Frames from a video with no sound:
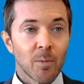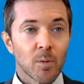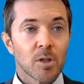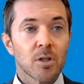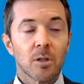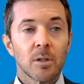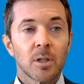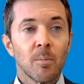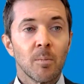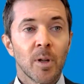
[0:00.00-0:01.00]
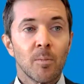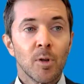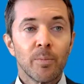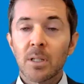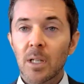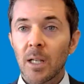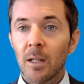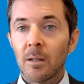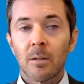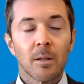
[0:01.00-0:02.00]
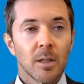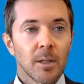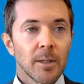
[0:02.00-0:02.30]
which just showed the movement in